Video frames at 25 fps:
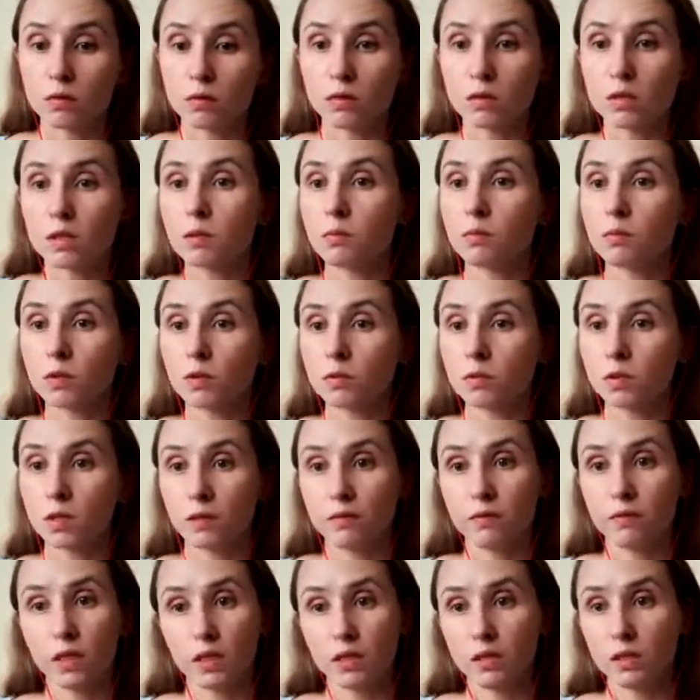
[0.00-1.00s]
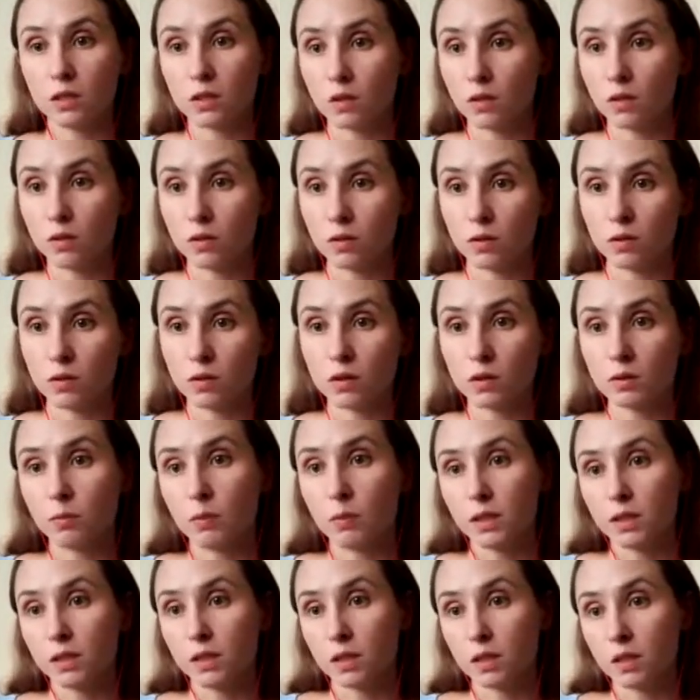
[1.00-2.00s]
demotivate your learners,
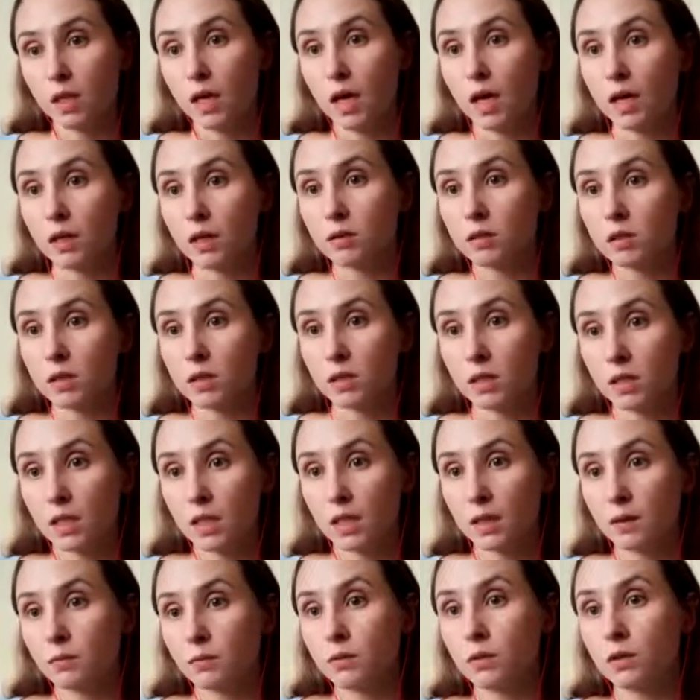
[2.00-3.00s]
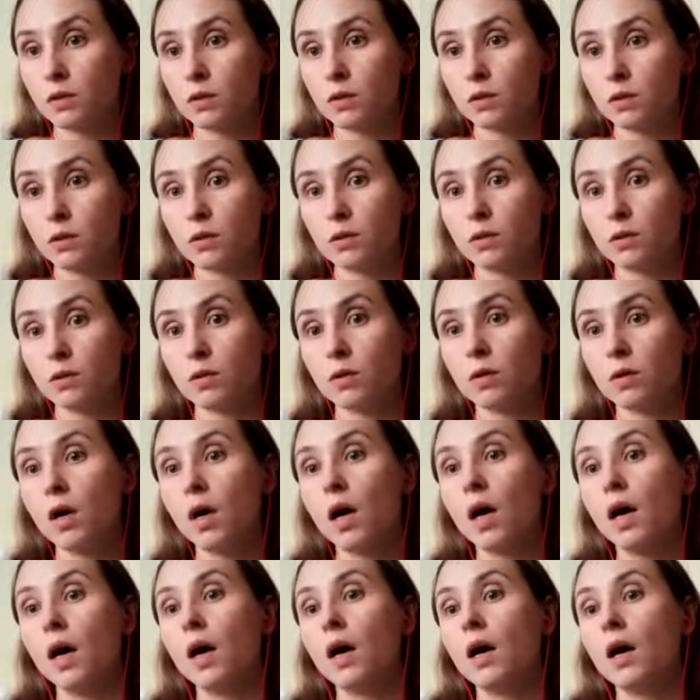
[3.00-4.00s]
but encourage them to
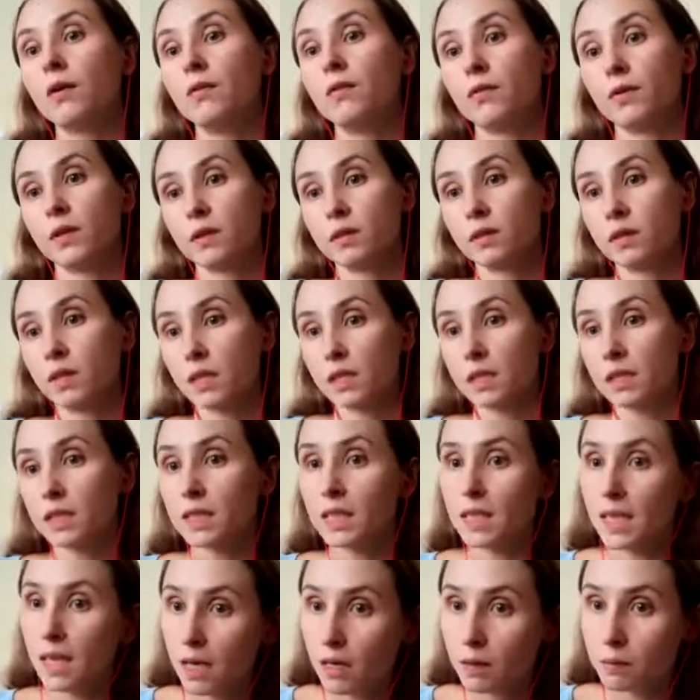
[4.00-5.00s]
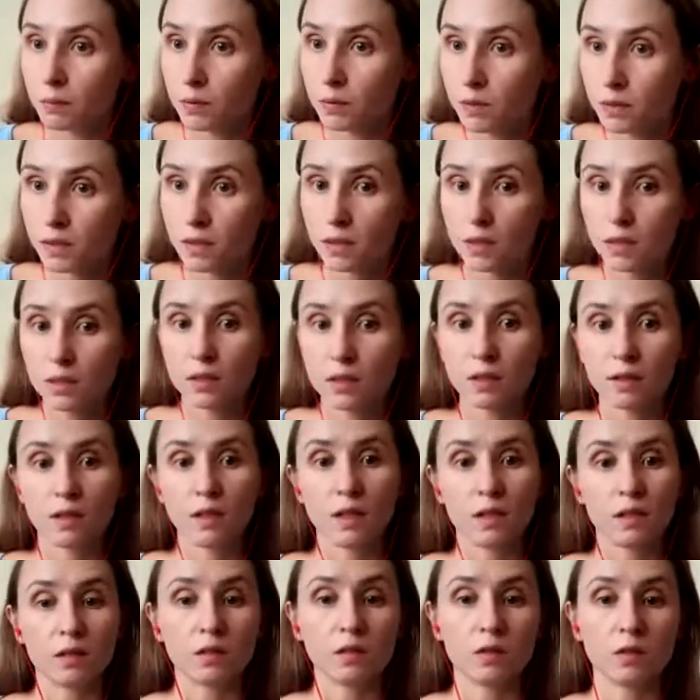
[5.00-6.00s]
fill these gaps in
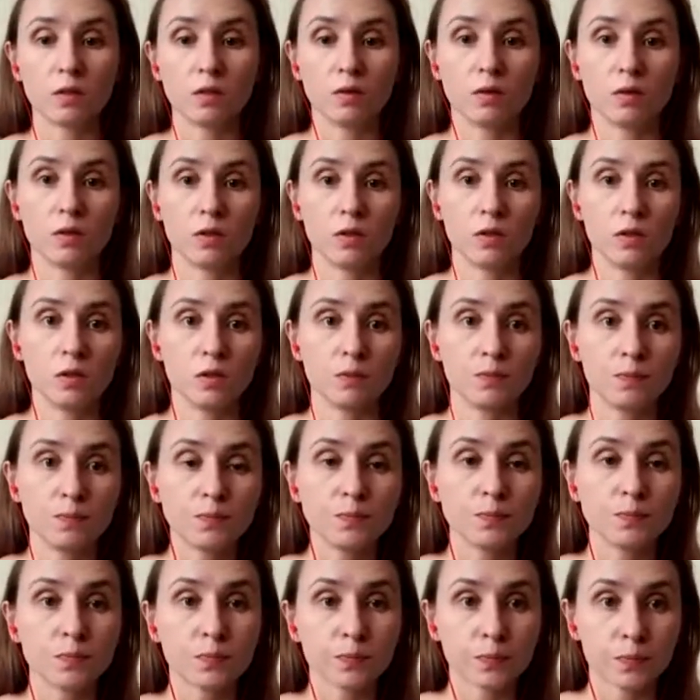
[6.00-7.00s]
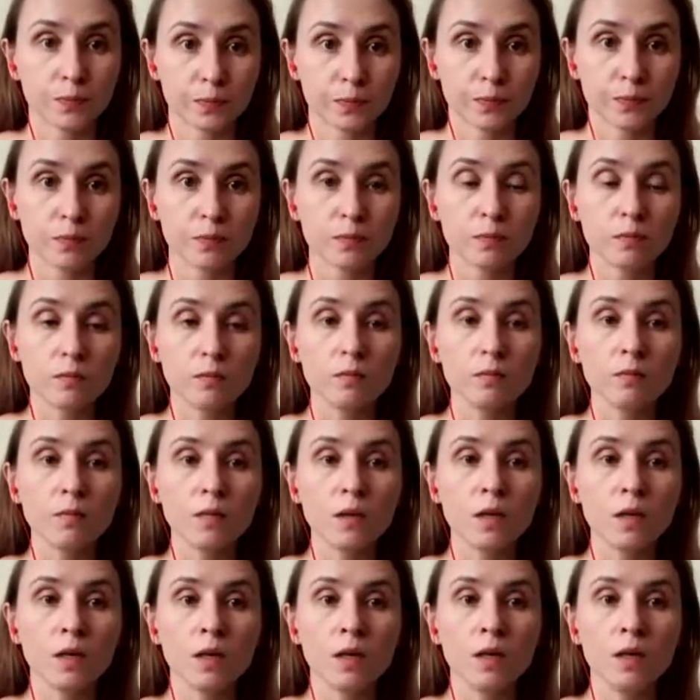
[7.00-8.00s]
their knowledge.
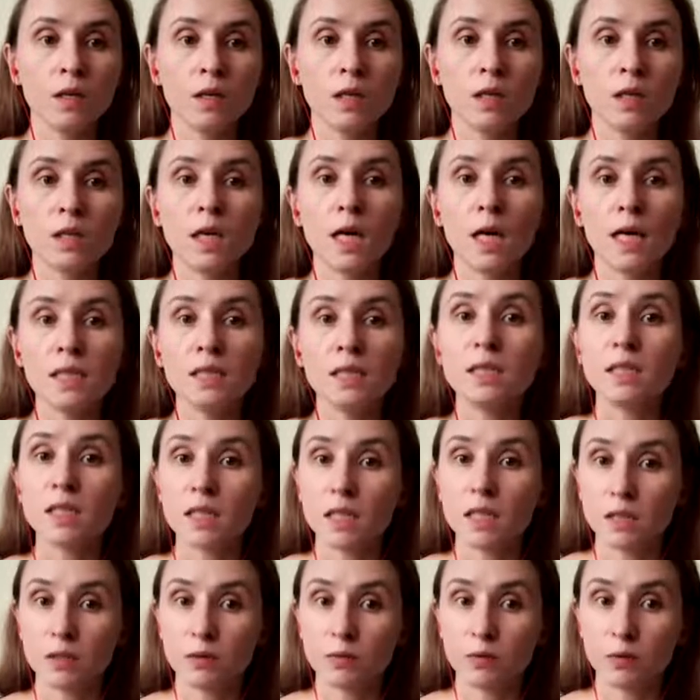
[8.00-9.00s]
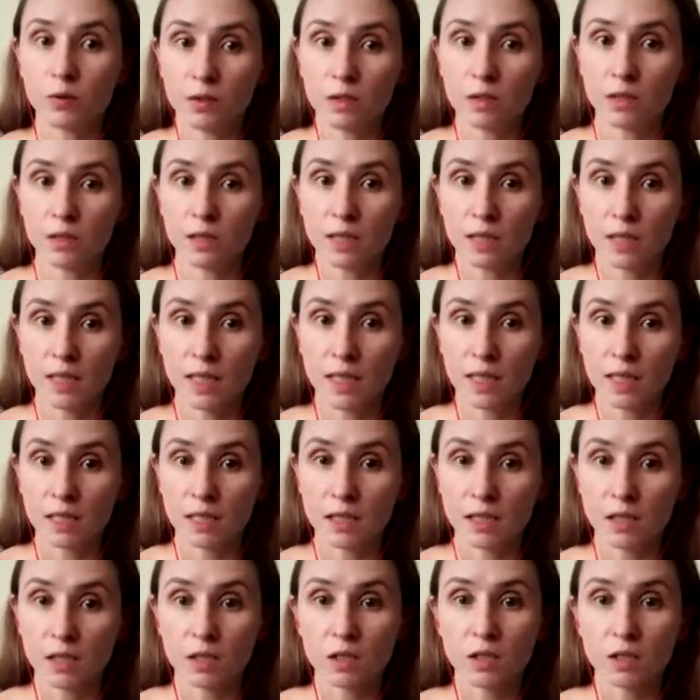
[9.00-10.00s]
Ideas for indicating.
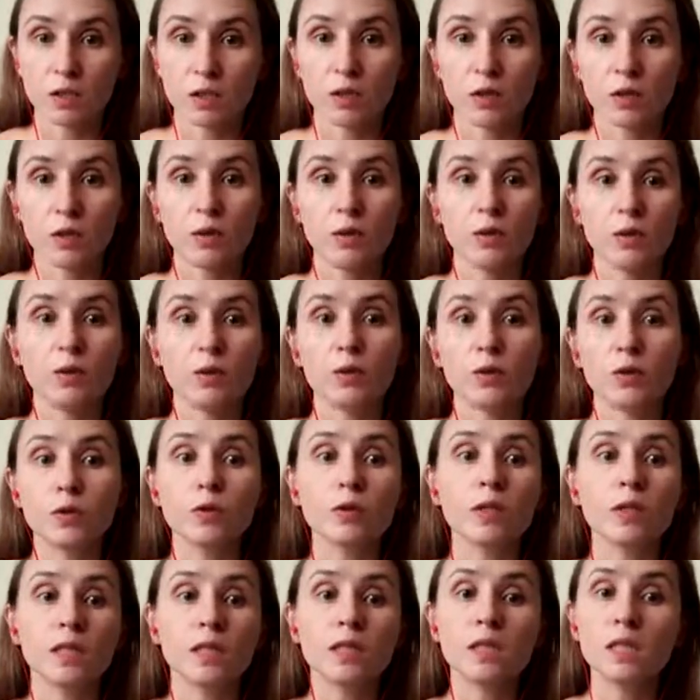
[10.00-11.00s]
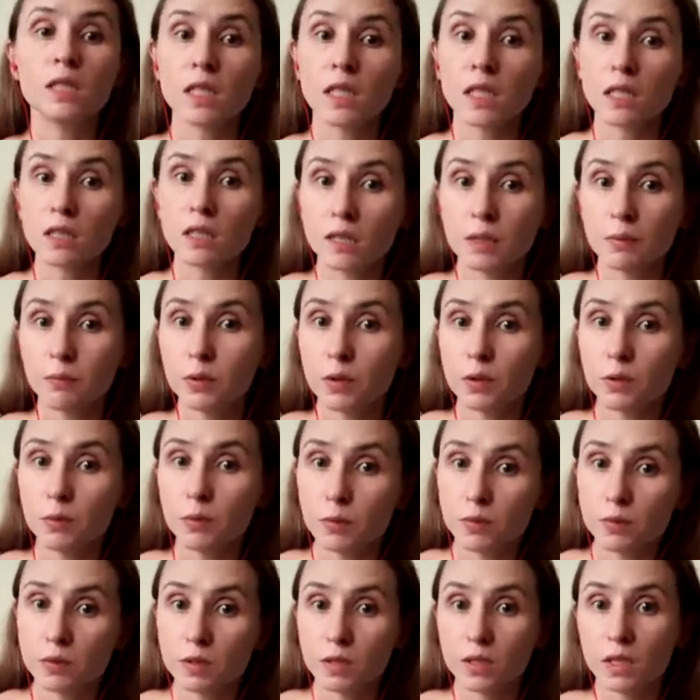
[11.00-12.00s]
So you can tell the
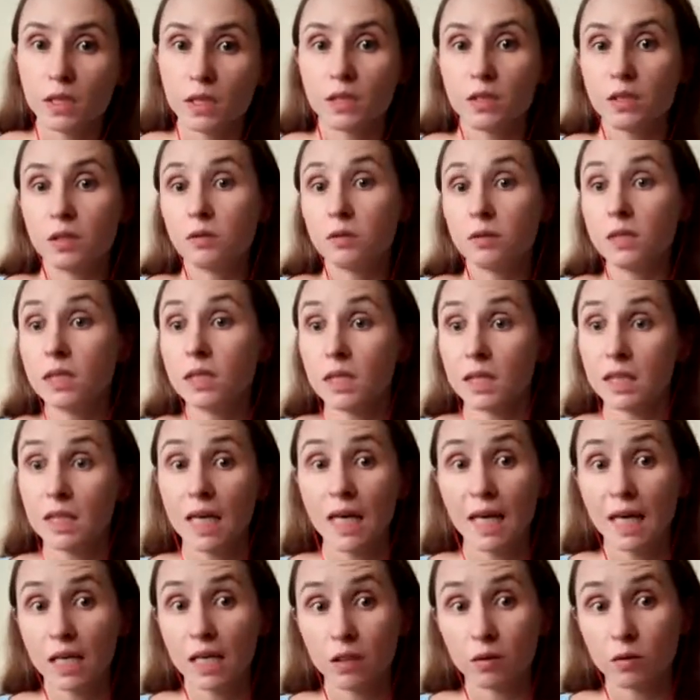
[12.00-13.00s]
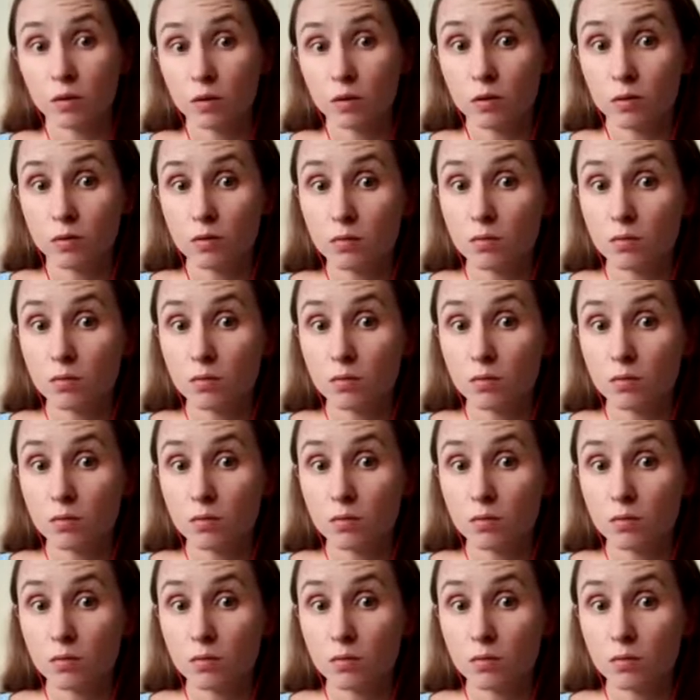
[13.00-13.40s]
pupils that there is an error